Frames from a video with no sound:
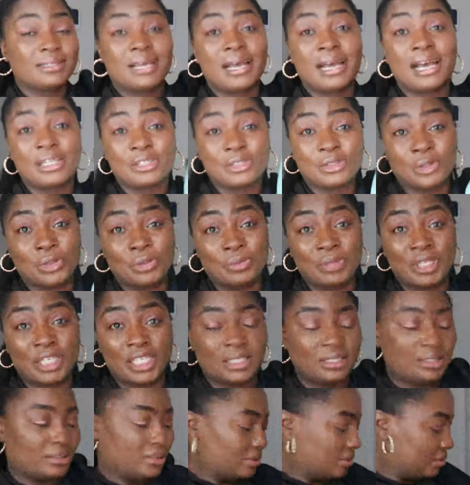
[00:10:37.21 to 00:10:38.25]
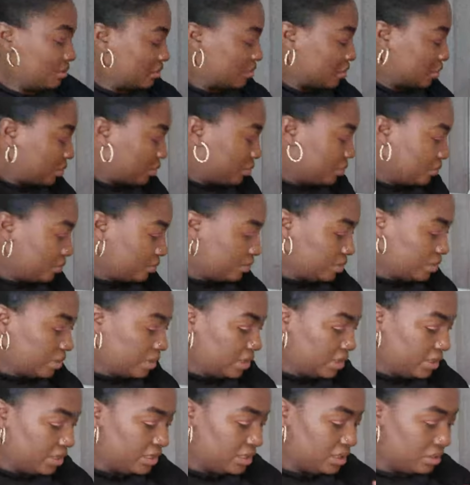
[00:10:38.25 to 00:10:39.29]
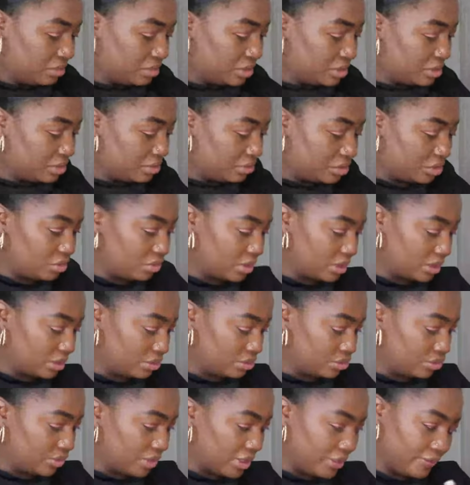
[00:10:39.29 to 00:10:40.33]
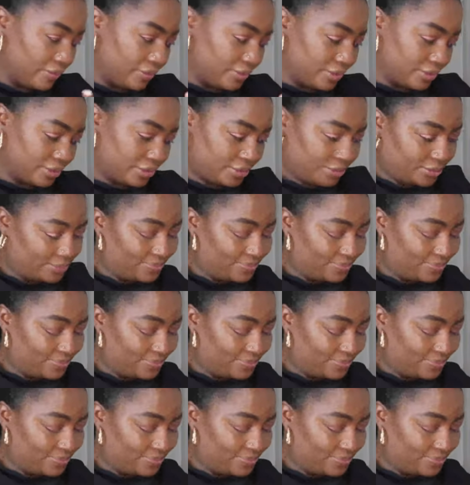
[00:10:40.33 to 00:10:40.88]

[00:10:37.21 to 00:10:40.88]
are so many, so let me see which one to try first.